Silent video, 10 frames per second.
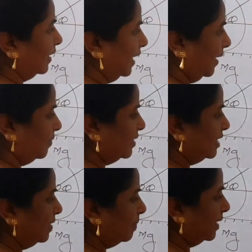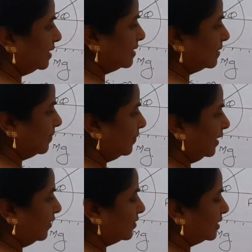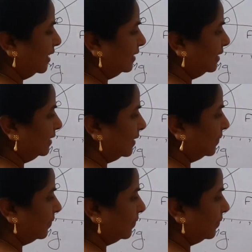mg plus f sin theta.